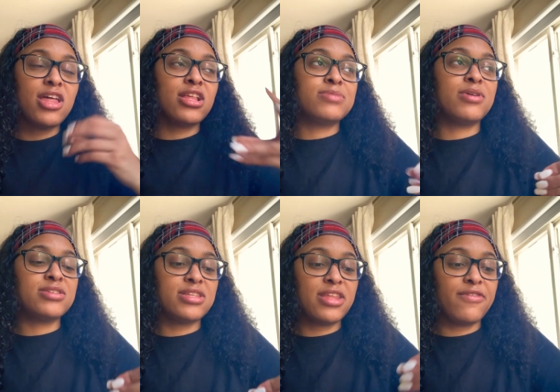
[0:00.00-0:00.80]
This
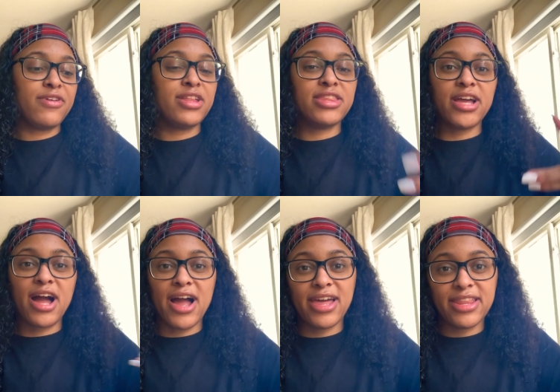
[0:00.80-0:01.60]
person, they really think
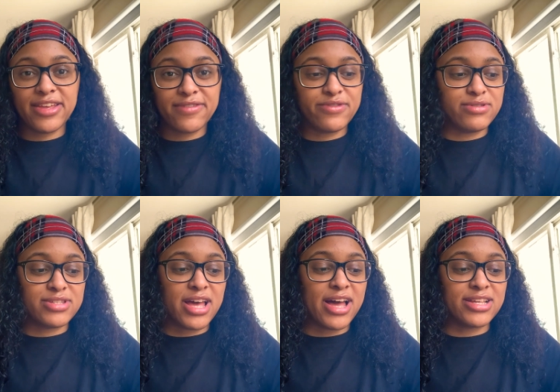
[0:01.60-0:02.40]
highly of you,
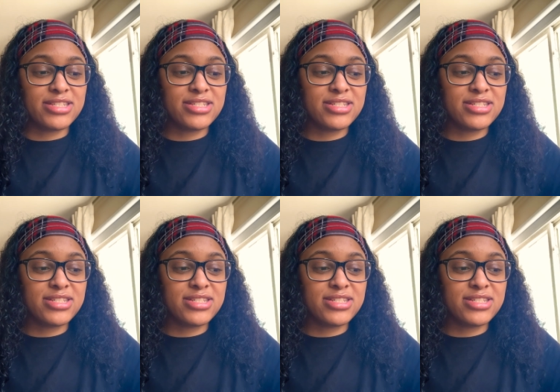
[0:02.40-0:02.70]
Sag.